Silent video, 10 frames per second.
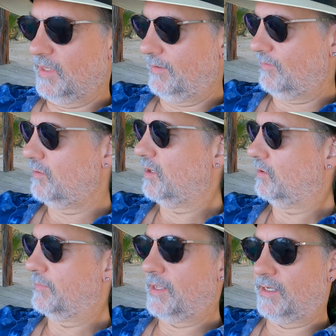You don't
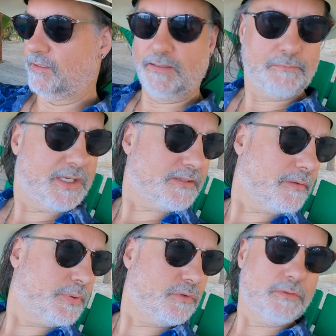know, they may, because of
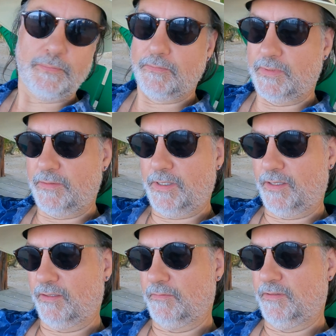the pool, maybe they
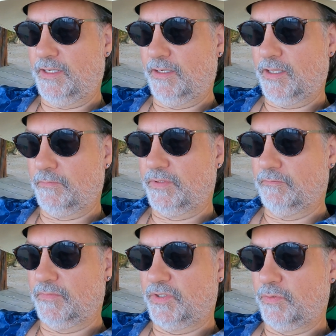need to come
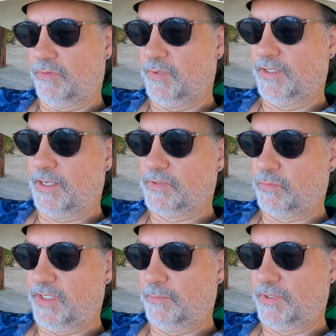2 or 3 times a
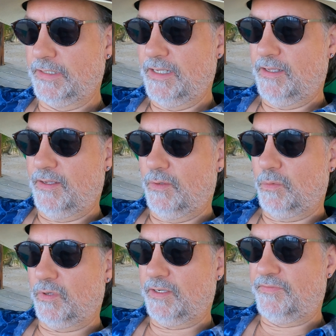week, but
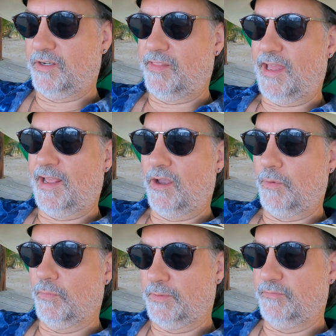we're going to figure that
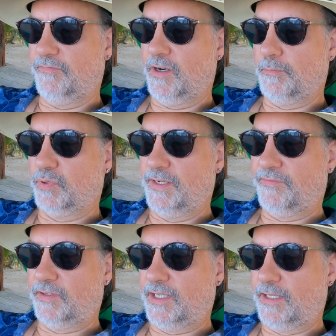out. But very
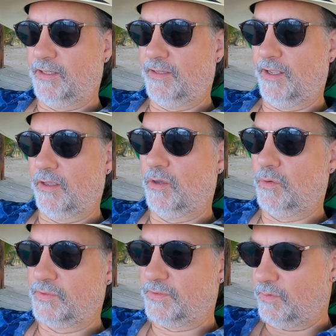briefly, and then they can
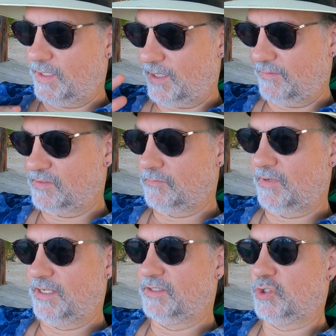go so we can have some
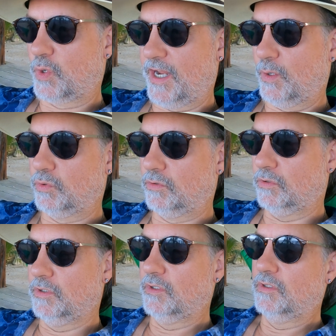nice, tranquil
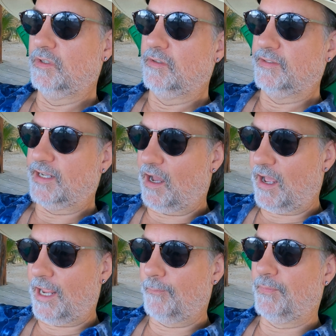
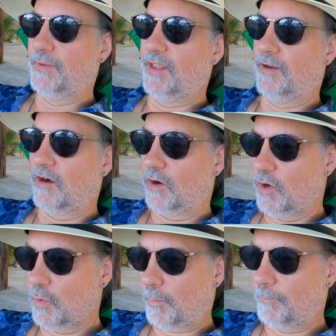time in our
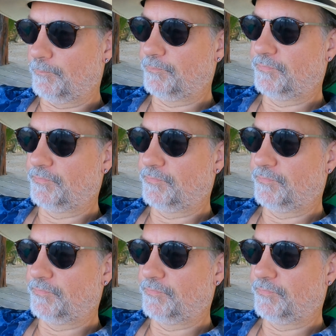home.